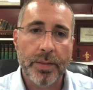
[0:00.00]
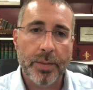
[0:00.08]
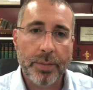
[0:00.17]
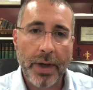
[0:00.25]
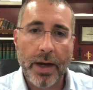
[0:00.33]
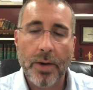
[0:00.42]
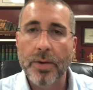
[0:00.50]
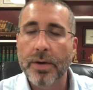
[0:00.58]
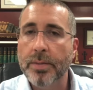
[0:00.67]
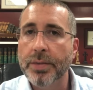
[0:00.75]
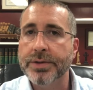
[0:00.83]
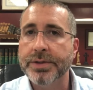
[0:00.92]
power,
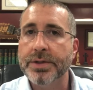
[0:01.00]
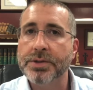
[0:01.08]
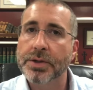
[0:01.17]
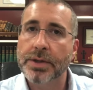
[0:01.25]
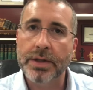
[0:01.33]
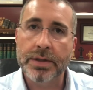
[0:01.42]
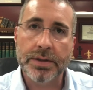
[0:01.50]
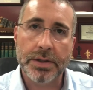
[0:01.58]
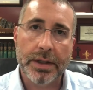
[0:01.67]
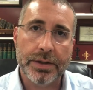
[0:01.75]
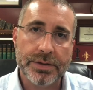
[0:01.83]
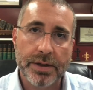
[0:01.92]
position,
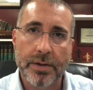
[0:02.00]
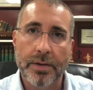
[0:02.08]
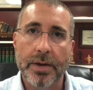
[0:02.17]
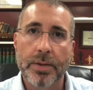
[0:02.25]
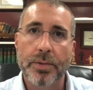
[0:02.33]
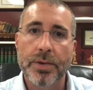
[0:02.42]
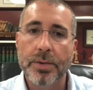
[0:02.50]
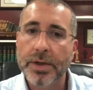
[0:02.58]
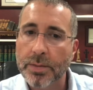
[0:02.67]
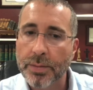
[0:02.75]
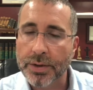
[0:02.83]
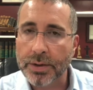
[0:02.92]
etc. We
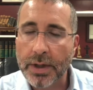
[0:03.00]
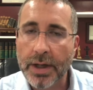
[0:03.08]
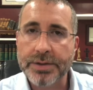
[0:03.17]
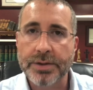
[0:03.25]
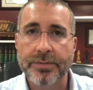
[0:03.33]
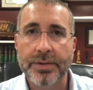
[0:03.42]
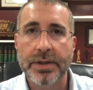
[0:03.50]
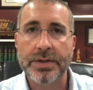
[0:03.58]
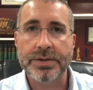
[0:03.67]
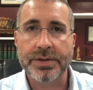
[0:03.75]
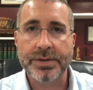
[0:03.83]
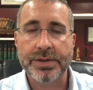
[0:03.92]
can put lots of
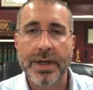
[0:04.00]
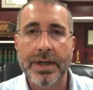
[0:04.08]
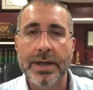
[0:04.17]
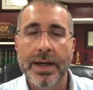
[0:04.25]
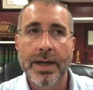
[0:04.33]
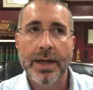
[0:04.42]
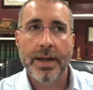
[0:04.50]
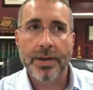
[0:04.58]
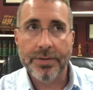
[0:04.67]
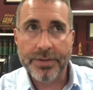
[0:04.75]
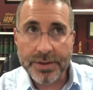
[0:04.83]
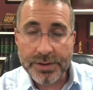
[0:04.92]
things to say,
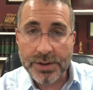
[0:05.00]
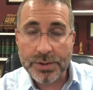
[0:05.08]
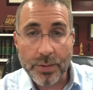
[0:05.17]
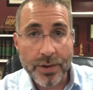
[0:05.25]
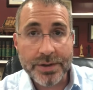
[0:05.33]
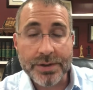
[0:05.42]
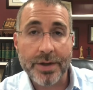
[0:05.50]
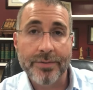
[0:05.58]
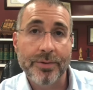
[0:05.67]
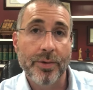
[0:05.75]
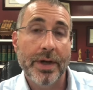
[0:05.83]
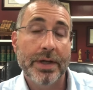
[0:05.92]
this is what is
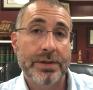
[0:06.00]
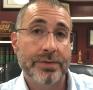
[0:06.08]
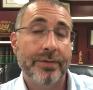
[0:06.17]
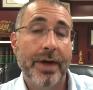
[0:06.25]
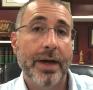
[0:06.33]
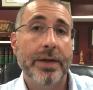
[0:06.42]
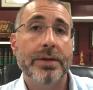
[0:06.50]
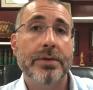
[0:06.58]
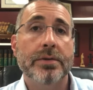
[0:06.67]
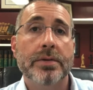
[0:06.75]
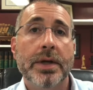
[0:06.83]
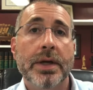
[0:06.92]
of greatest
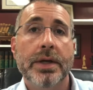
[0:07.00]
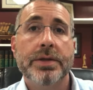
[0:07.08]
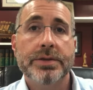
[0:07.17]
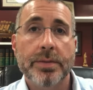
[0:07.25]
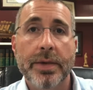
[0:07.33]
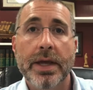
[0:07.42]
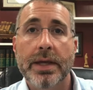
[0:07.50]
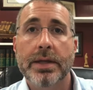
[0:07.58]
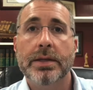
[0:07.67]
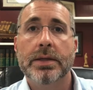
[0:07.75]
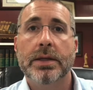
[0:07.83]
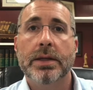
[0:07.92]
value to
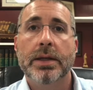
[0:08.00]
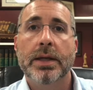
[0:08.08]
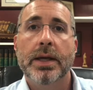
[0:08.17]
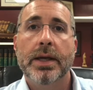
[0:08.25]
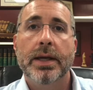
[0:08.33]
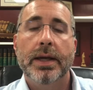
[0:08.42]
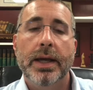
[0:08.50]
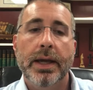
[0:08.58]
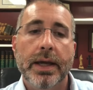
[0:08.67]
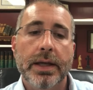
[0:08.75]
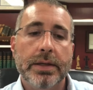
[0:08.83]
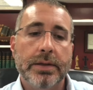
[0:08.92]
me.
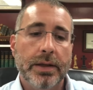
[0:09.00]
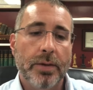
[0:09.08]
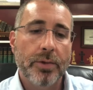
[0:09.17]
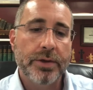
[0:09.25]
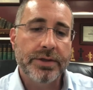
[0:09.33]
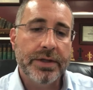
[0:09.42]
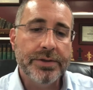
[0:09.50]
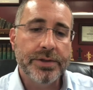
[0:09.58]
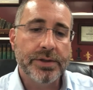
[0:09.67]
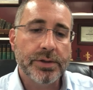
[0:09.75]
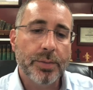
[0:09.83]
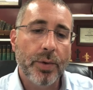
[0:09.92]
And what
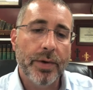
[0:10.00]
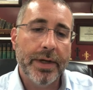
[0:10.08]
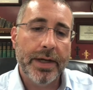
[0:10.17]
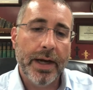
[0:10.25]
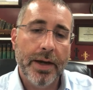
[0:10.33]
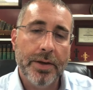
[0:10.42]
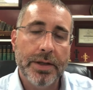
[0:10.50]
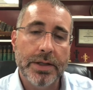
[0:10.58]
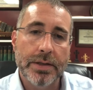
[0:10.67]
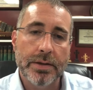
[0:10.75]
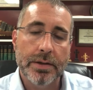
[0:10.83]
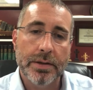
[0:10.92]
Jesus is pointing out
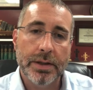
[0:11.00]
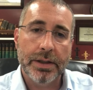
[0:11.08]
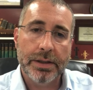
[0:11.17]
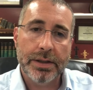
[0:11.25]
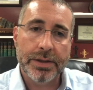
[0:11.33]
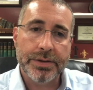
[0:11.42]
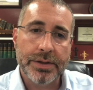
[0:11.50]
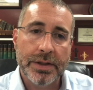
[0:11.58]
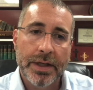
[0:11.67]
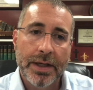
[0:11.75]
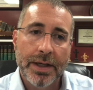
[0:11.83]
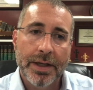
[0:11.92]
here is
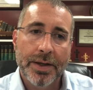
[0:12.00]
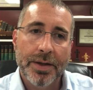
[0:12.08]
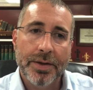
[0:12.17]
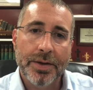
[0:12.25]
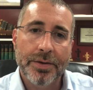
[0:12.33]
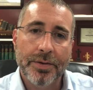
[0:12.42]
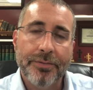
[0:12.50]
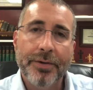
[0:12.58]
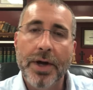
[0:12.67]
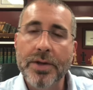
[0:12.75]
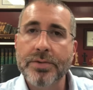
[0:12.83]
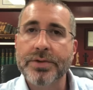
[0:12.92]
the
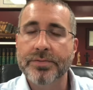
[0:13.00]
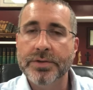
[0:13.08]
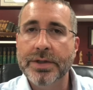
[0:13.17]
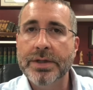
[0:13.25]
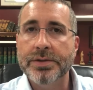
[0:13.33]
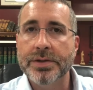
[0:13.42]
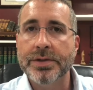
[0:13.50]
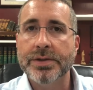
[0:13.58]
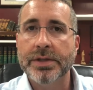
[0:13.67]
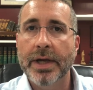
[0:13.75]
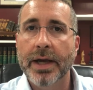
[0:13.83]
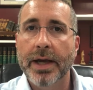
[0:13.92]
followers of
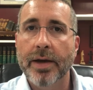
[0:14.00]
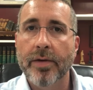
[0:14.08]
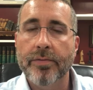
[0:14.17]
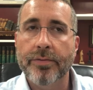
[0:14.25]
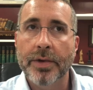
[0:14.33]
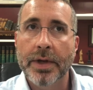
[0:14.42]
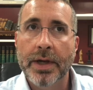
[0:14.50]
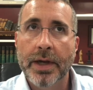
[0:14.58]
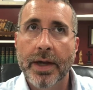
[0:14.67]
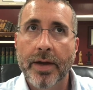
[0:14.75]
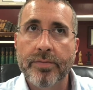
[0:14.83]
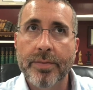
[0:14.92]
Jesus have
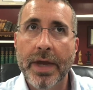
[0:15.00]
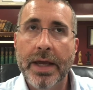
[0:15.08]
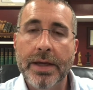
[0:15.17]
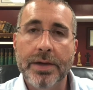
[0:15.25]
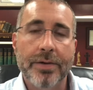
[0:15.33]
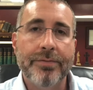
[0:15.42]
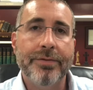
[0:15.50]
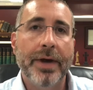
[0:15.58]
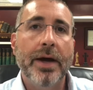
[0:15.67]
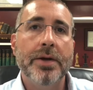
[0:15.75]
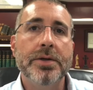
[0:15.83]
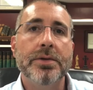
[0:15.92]
made a
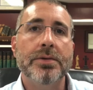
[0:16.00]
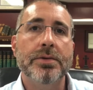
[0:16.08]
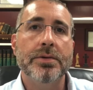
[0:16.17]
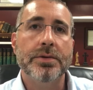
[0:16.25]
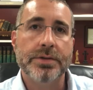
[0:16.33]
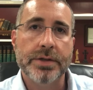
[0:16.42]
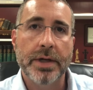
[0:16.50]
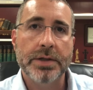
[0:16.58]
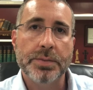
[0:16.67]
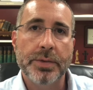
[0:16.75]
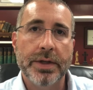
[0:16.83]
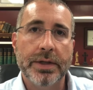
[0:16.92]
value
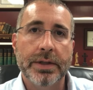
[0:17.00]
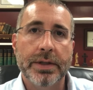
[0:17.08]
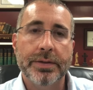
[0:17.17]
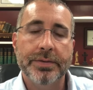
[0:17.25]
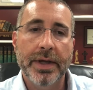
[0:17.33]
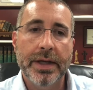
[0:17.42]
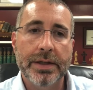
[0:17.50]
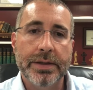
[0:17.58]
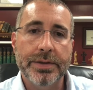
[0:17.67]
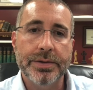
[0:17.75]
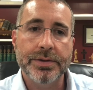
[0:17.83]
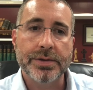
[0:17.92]
judgment that
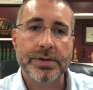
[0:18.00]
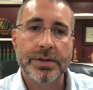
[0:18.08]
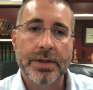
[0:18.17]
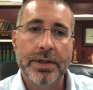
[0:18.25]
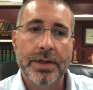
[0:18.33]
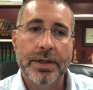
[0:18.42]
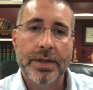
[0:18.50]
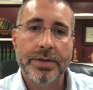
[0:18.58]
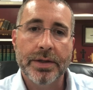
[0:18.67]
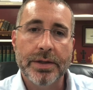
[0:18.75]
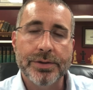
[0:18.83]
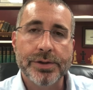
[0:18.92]
is
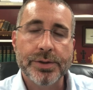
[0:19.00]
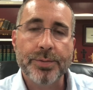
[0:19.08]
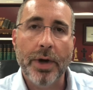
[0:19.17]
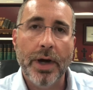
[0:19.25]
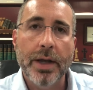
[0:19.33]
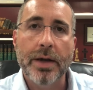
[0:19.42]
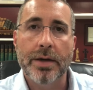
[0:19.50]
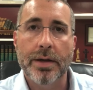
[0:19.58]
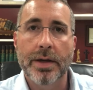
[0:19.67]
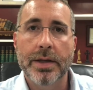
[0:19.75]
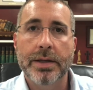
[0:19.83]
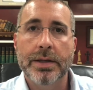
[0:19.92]
spot
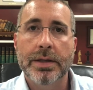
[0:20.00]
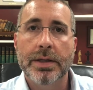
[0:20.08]
on,